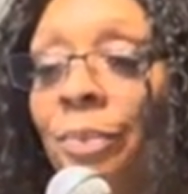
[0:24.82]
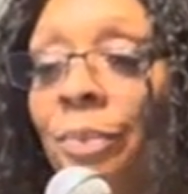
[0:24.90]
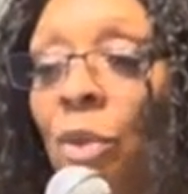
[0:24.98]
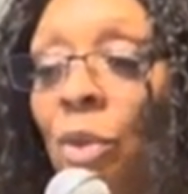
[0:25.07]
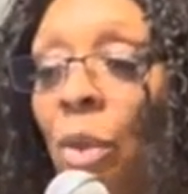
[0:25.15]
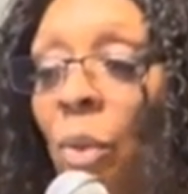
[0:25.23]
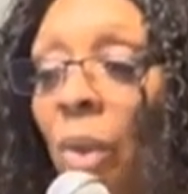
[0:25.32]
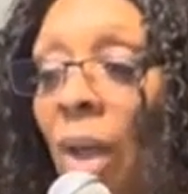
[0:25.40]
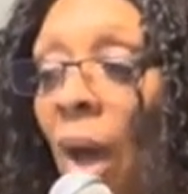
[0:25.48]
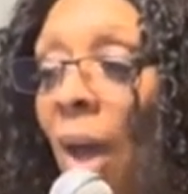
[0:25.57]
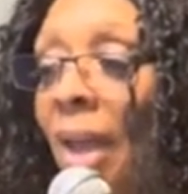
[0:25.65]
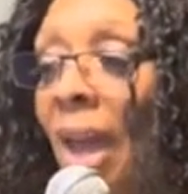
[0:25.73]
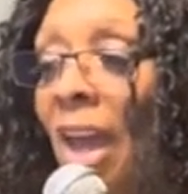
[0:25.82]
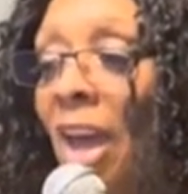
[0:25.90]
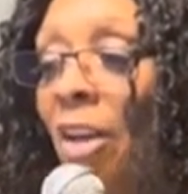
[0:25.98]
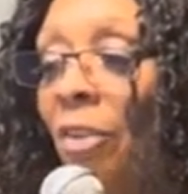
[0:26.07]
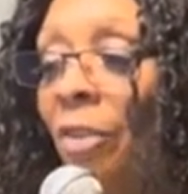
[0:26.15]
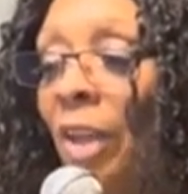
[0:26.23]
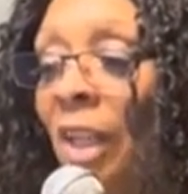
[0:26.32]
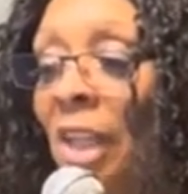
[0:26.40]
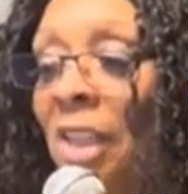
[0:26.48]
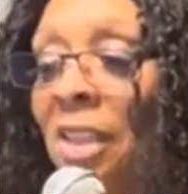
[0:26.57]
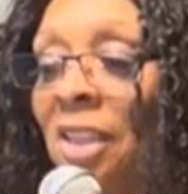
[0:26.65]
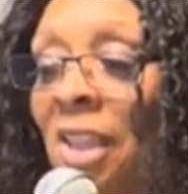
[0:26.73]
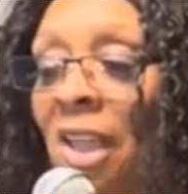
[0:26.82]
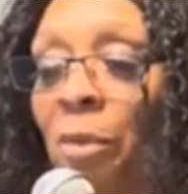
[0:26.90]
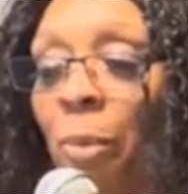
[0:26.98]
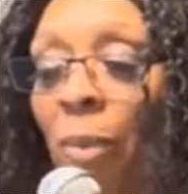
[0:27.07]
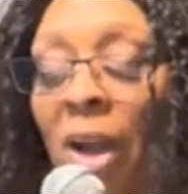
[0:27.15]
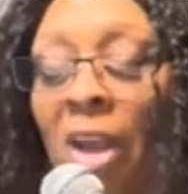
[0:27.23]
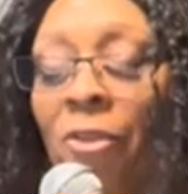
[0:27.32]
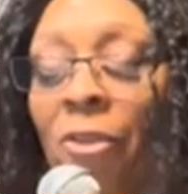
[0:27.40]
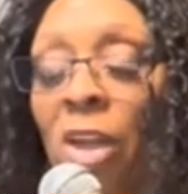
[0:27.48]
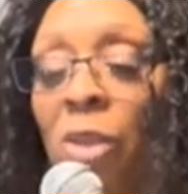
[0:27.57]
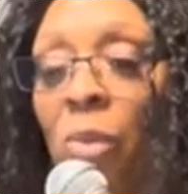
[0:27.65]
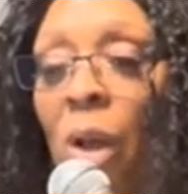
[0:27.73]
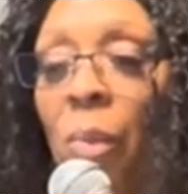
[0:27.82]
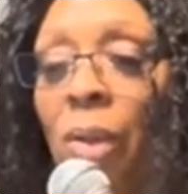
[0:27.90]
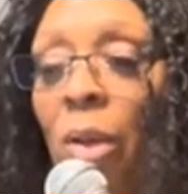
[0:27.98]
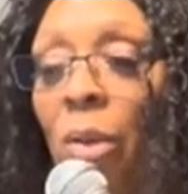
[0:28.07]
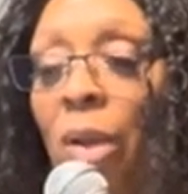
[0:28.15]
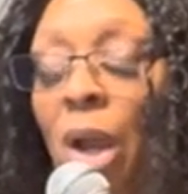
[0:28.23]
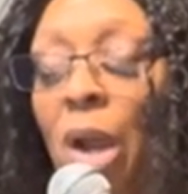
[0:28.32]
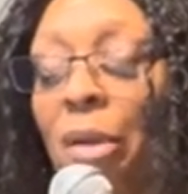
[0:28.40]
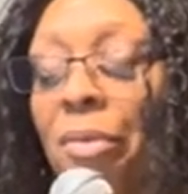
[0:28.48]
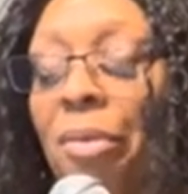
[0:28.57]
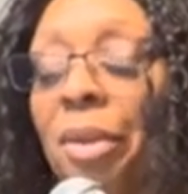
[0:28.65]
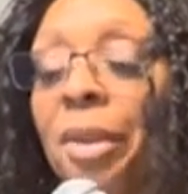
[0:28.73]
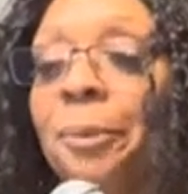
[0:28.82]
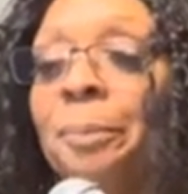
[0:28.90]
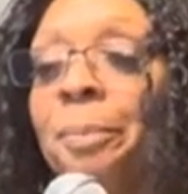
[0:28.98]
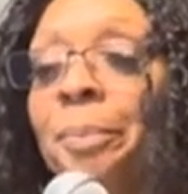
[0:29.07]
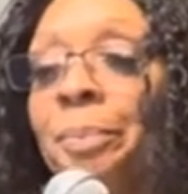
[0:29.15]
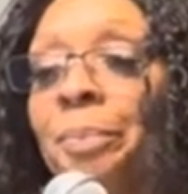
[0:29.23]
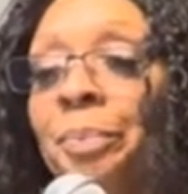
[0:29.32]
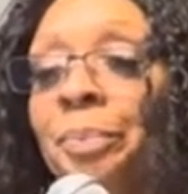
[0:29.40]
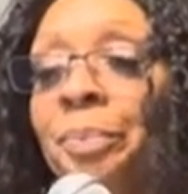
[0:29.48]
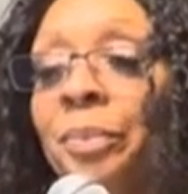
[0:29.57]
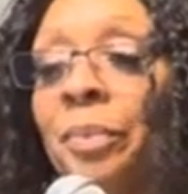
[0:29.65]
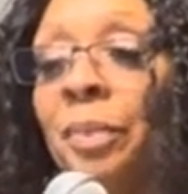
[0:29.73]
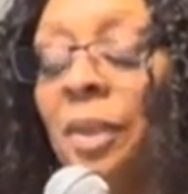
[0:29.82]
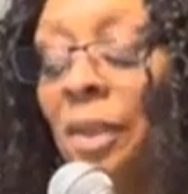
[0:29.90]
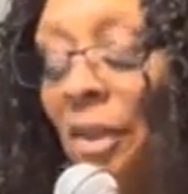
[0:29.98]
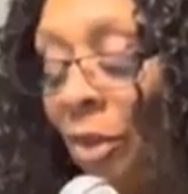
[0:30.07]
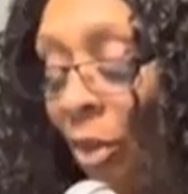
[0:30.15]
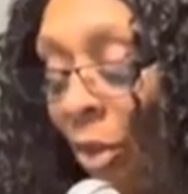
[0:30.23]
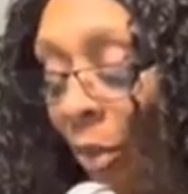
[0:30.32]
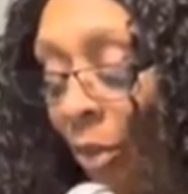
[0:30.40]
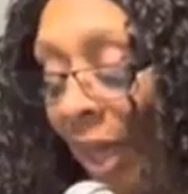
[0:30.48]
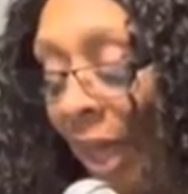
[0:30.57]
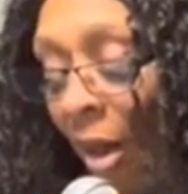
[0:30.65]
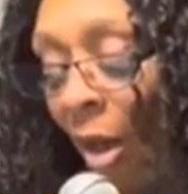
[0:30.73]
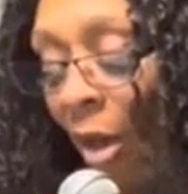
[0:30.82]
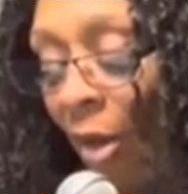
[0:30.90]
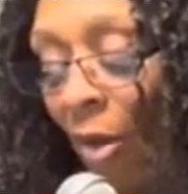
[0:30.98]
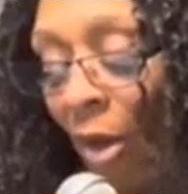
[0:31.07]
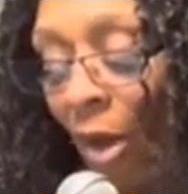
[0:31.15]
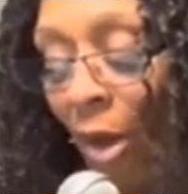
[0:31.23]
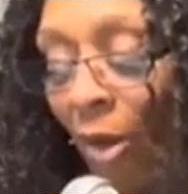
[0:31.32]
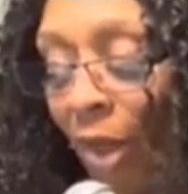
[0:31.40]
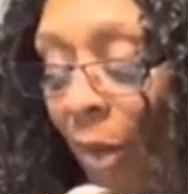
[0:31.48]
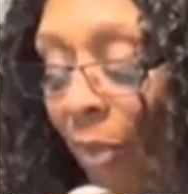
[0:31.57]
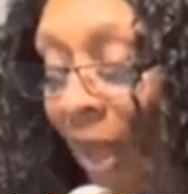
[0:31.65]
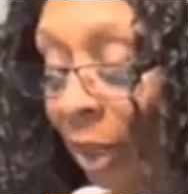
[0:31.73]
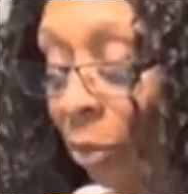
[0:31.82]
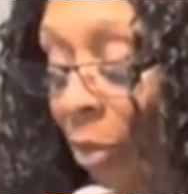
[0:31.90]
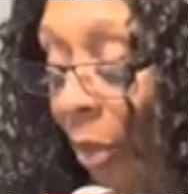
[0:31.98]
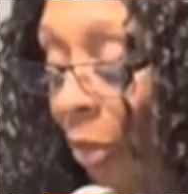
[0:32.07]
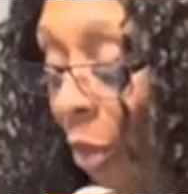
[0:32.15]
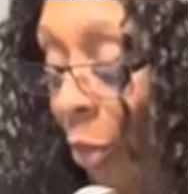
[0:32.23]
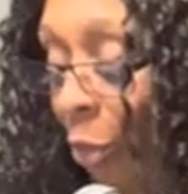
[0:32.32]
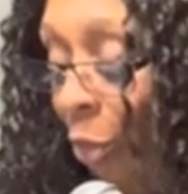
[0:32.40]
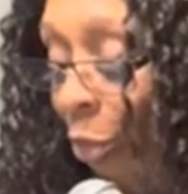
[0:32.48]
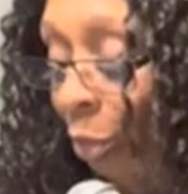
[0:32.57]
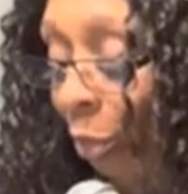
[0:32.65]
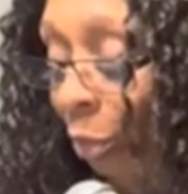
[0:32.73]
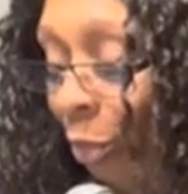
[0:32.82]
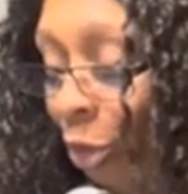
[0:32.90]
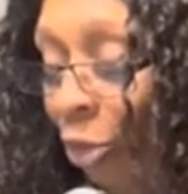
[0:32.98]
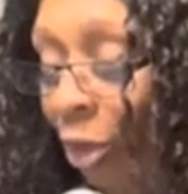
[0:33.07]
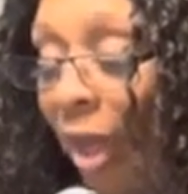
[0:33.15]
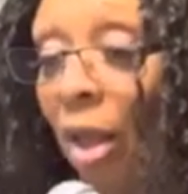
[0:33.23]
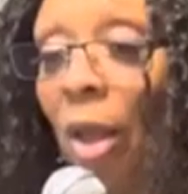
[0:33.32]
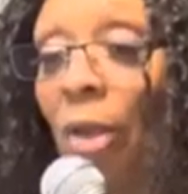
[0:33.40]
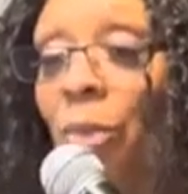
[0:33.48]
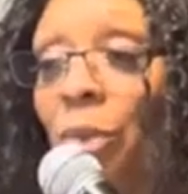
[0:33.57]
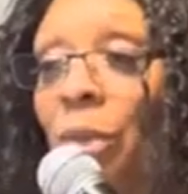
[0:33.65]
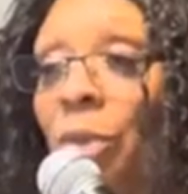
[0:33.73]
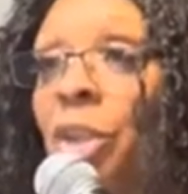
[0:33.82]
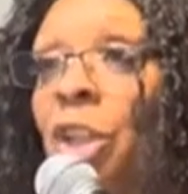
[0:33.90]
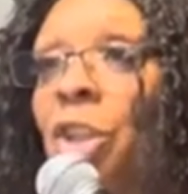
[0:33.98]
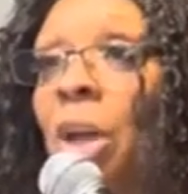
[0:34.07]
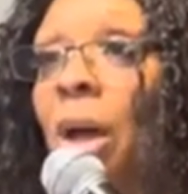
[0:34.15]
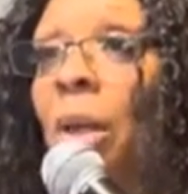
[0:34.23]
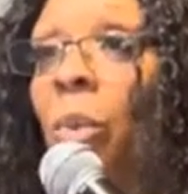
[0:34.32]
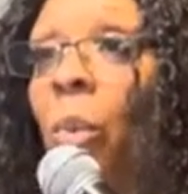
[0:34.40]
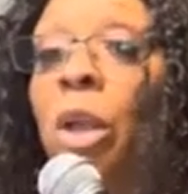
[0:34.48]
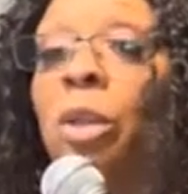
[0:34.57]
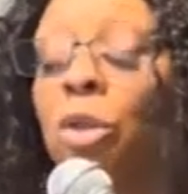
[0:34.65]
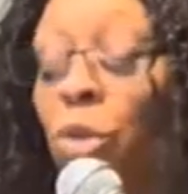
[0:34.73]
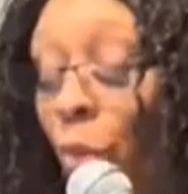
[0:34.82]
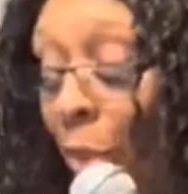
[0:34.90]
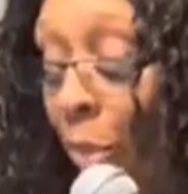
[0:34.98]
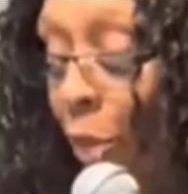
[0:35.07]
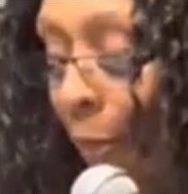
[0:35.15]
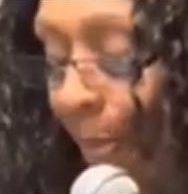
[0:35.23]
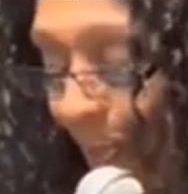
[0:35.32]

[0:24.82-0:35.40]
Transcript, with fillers: You know, we ought to have at least six praying for us while we on the earth. My God. You know, that all, all that, that's what I was going to do is try to teach y'all how to work the scripture.